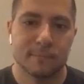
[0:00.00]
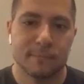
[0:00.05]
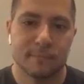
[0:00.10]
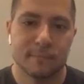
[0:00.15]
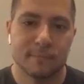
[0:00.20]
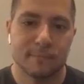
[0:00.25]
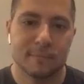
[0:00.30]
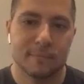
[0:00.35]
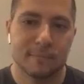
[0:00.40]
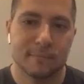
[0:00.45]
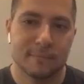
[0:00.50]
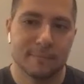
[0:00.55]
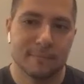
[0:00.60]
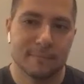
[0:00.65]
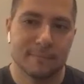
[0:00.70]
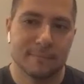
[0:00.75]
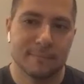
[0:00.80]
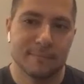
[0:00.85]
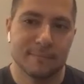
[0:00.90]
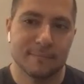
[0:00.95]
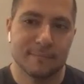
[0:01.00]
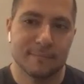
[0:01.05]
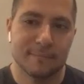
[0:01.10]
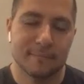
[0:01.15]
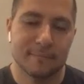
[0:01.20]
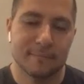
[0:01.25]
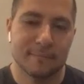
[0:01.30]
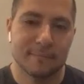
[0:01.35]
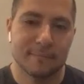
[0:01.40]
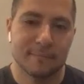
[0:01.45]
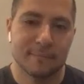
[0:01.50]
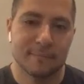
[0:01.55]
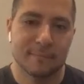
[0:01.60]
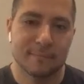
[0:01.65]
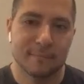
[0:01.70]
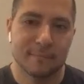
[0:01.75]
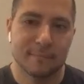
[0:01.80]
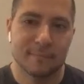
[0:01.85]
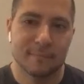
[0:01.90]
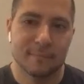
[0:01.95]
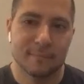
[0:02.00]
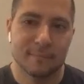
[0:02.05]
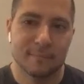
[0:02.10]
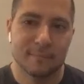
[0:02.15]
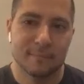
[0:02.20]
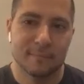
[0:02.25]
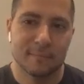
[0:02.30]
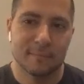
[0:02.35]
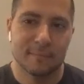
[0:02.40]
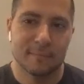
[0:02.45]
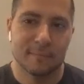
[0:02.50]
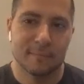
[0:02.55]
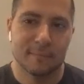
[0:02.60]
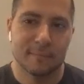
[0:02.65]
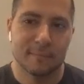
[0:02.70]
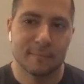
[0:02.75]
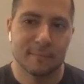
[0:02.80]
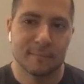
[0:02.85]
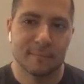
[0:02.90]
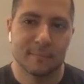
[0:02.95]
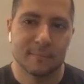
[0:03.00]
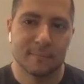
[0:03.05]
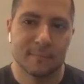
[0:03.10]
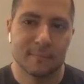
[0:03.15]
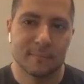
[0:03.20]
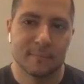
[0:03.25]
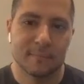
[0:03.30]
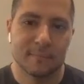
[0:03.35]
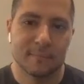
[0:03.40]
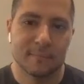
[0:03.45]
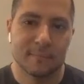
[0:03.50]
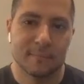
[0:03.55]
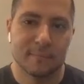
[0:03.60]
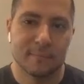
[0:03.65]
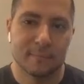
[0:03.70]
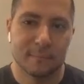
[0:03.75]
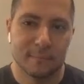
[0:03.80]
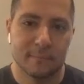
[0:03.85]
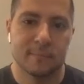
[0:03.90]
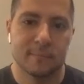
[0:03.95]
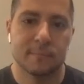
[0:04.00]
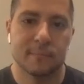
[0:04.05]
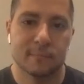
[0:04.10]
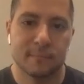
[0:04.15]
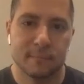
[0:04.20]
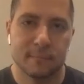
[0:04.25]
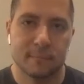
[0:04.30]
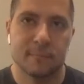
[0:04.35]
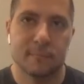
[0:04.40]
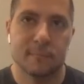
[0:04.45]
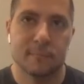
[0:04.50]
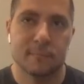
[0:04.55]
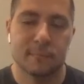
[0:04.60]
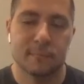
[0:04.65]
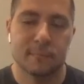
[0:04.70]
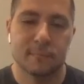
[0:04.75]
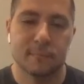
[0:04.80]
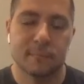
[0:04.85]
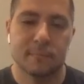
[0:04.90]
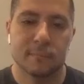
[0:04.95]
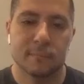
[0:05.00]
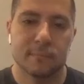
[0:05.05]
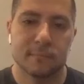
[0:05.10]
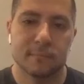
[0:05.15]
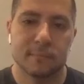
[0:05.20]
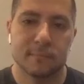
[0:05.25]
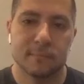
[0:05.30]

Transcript: This person isn't speaking.